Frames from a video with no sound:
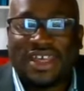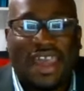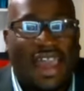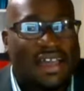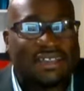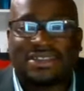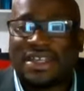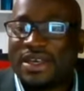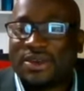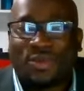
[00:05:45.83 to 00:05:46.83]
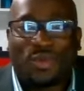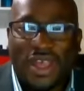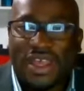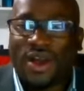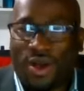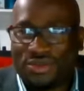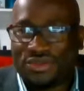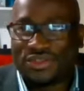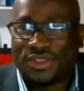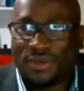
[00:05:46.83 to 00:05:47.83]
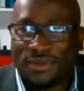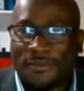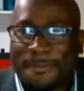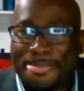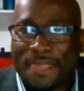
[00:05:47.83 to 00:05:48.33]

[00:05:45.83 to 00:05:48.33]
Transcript: Ahaz, we also